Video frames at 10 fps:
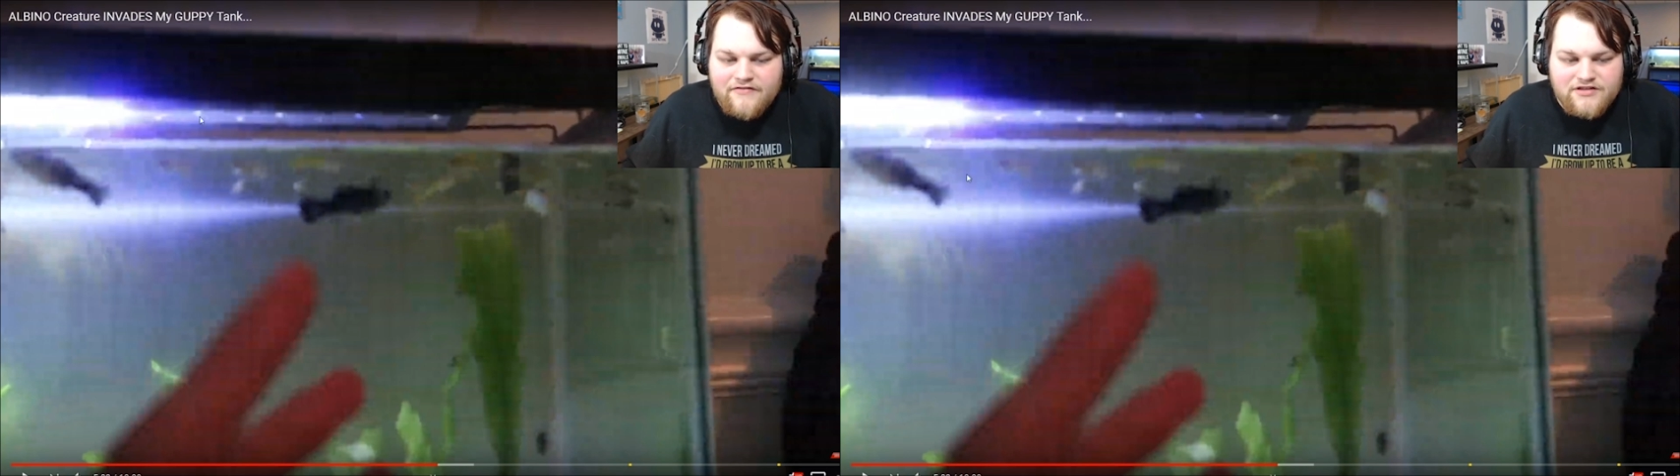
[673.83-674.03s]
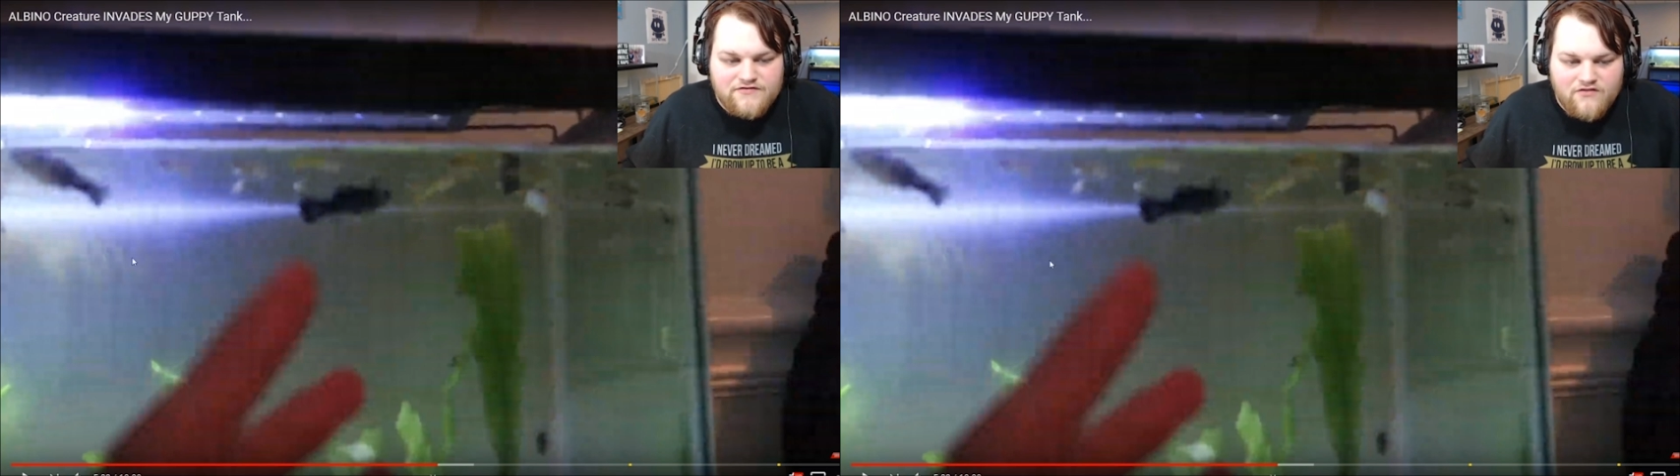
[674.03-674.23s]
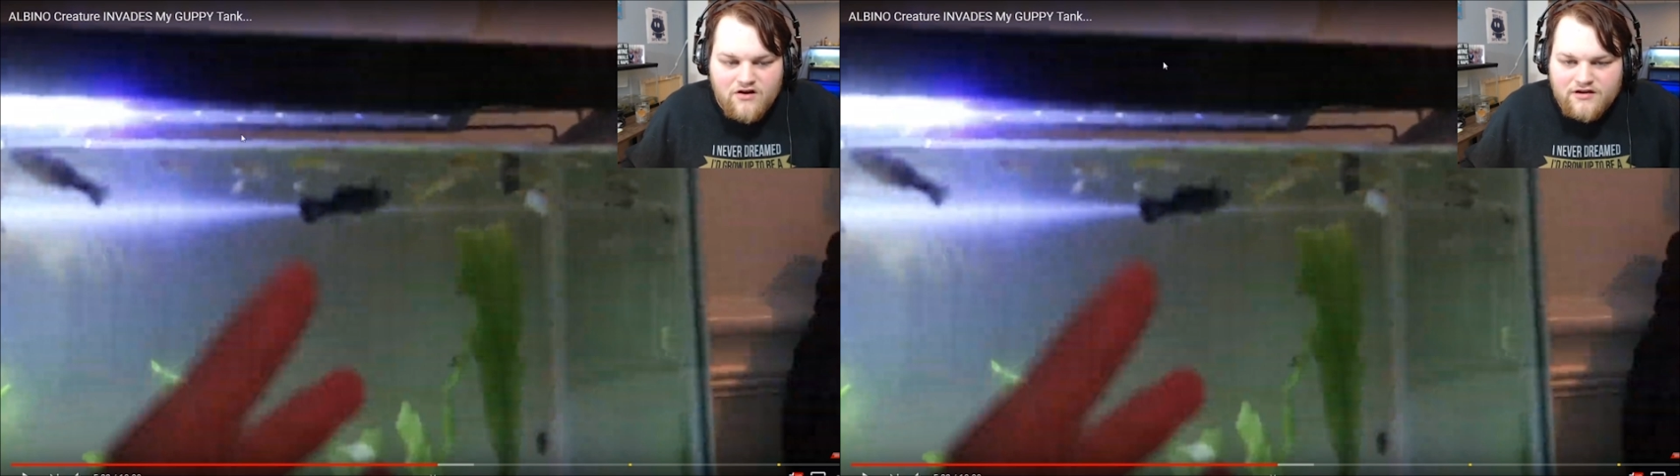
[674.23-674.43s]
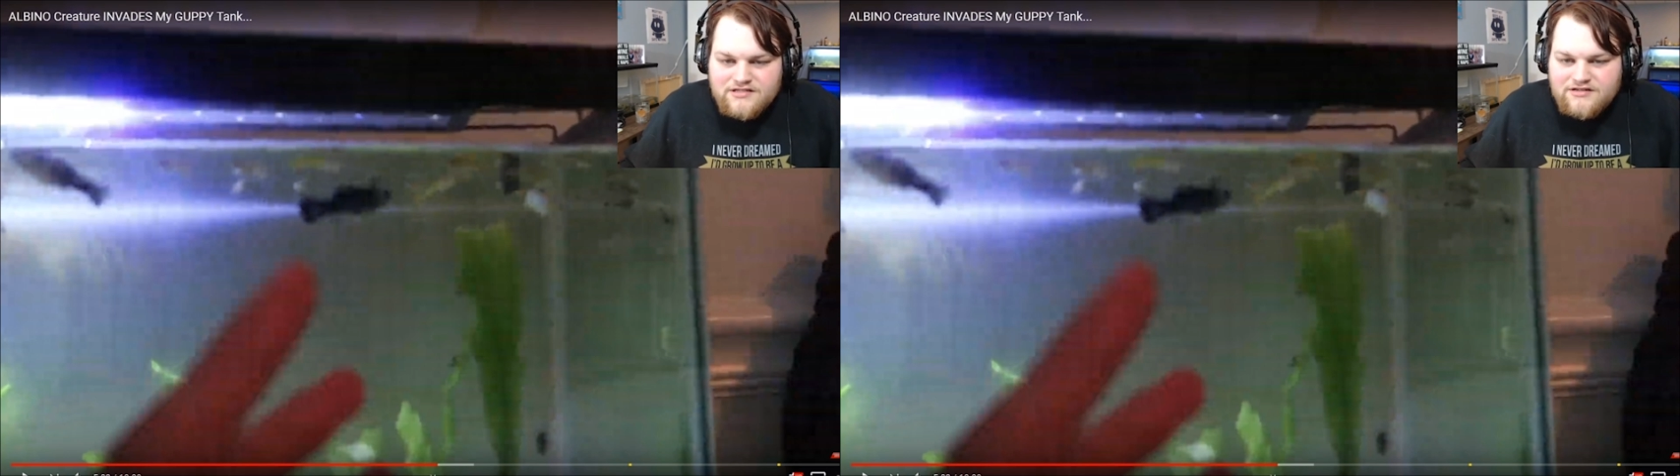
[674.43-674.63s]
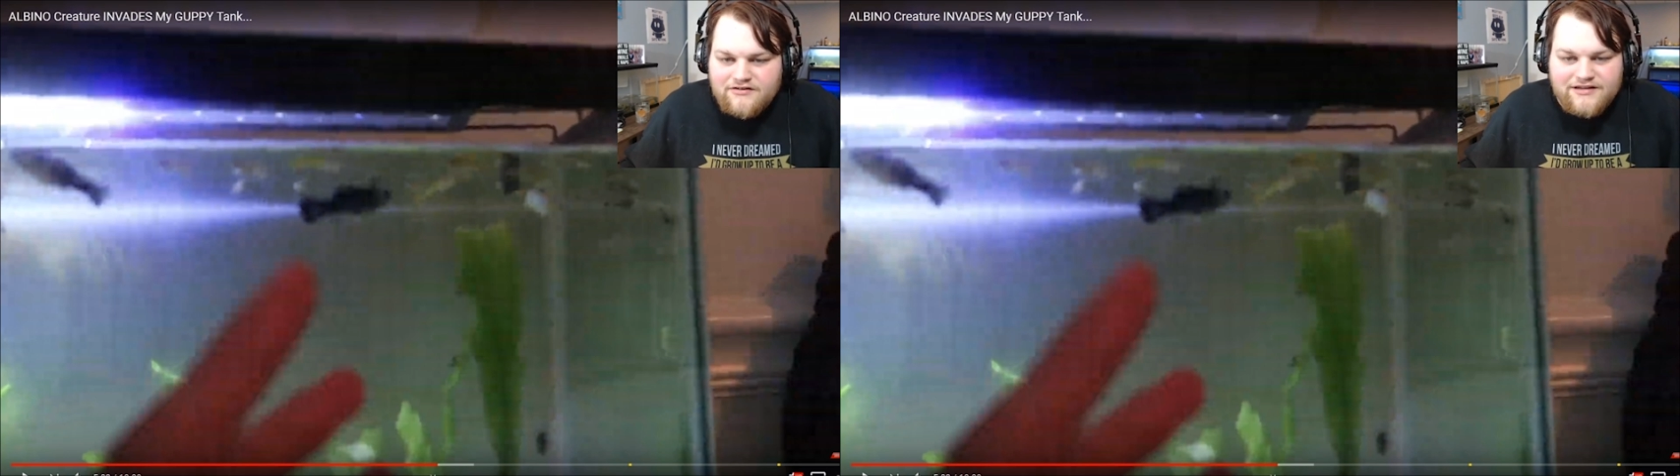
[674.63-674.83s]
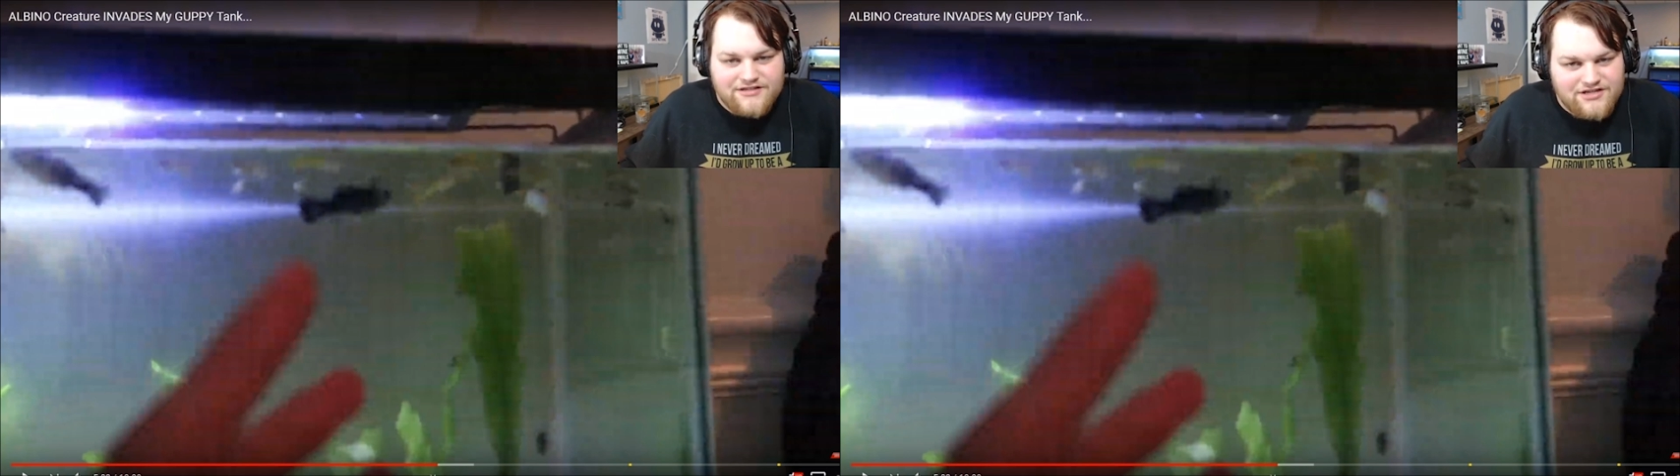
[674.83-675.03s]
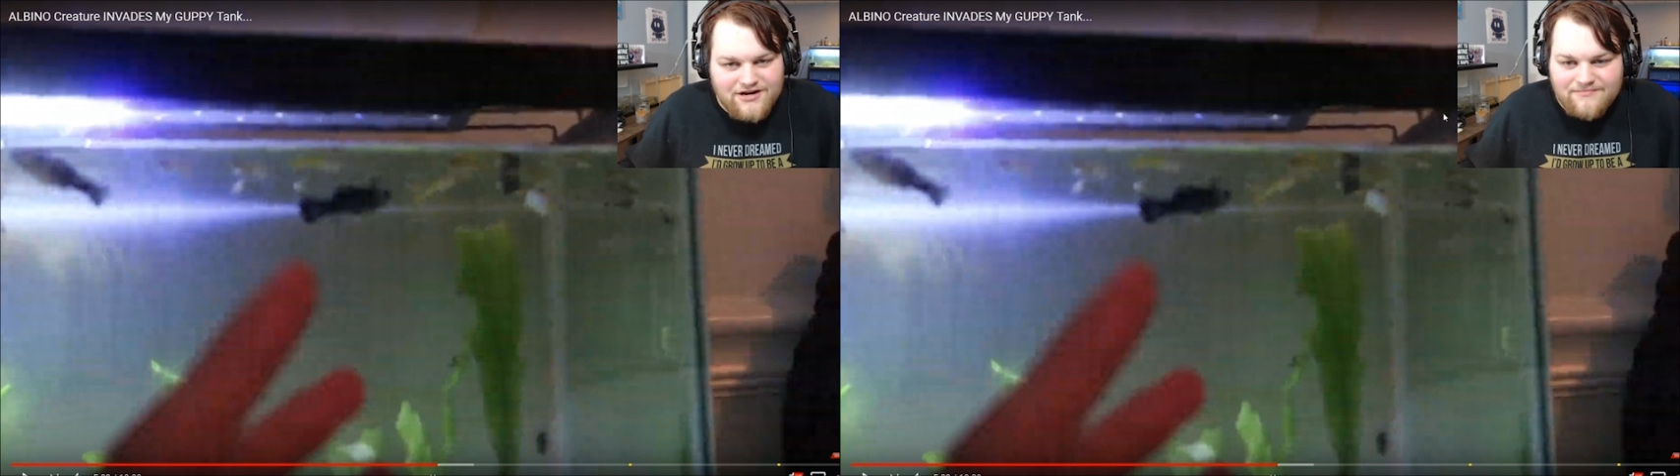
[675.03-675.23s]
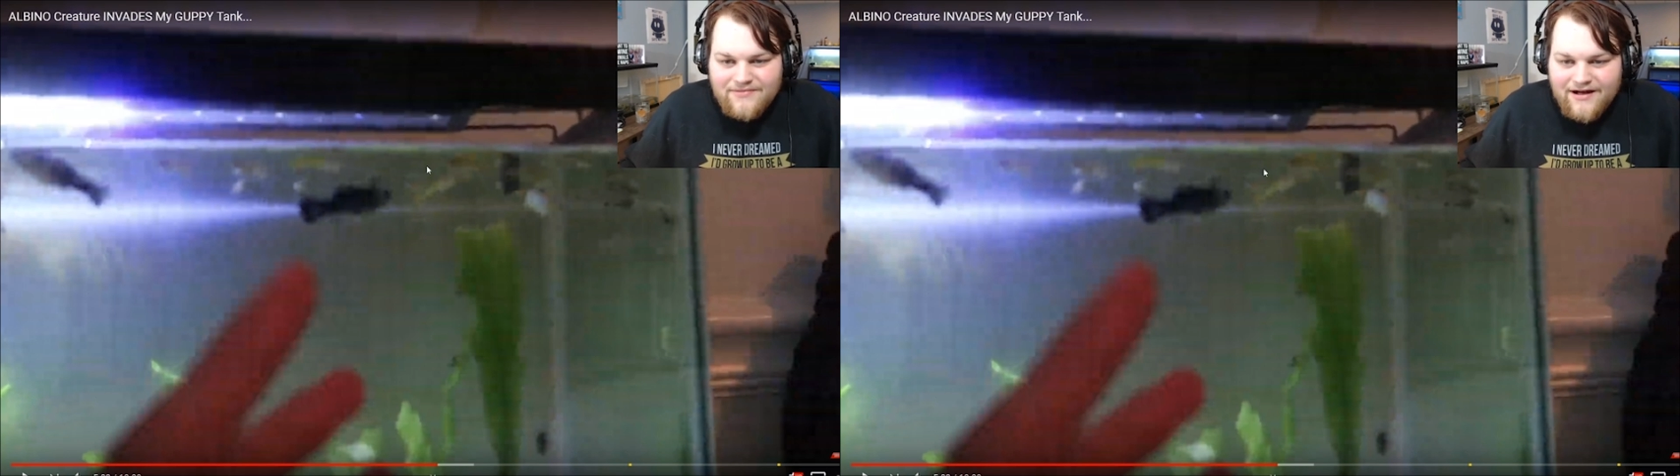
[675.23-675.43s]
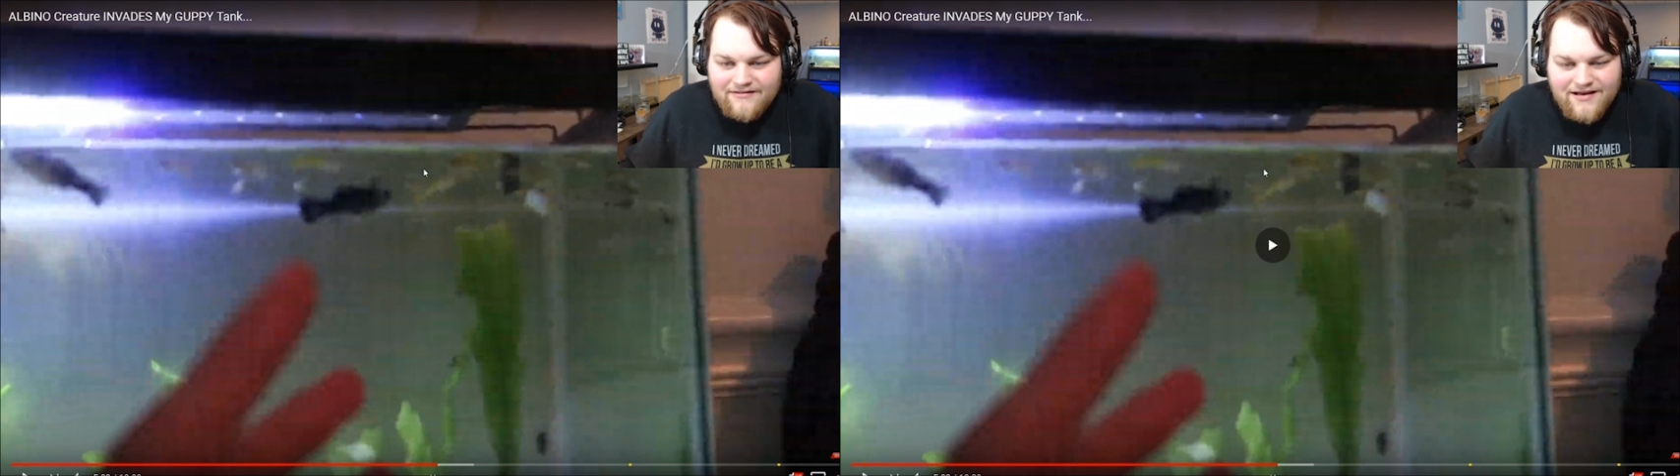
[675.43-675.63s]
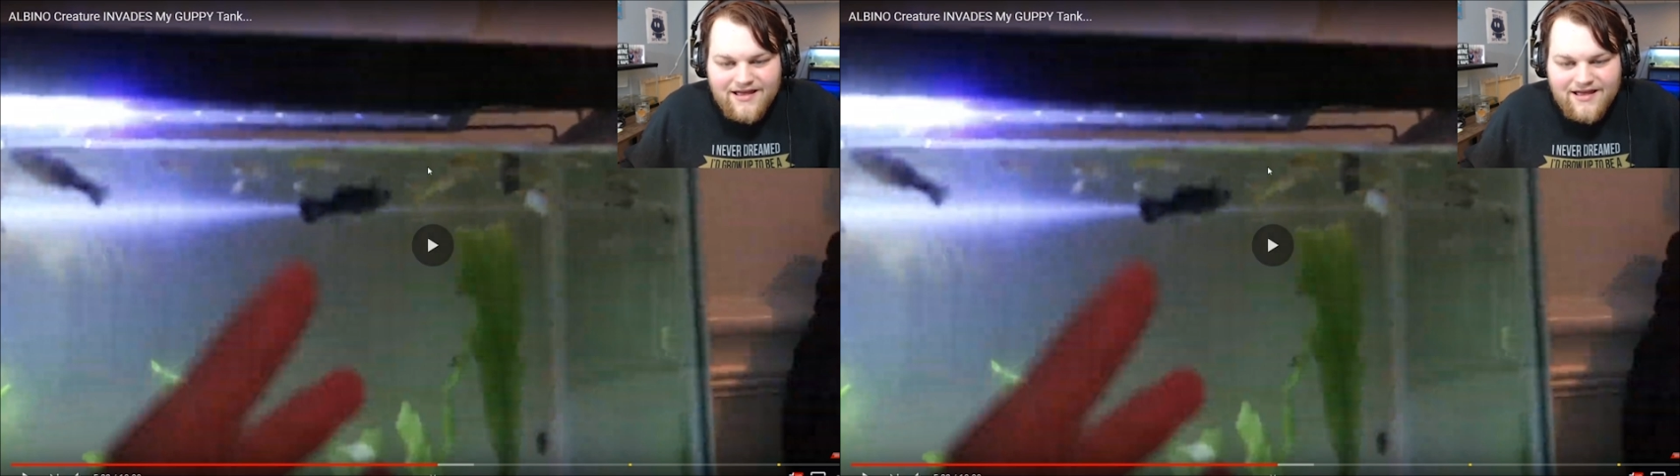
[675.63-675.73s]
This frog is going to jump out.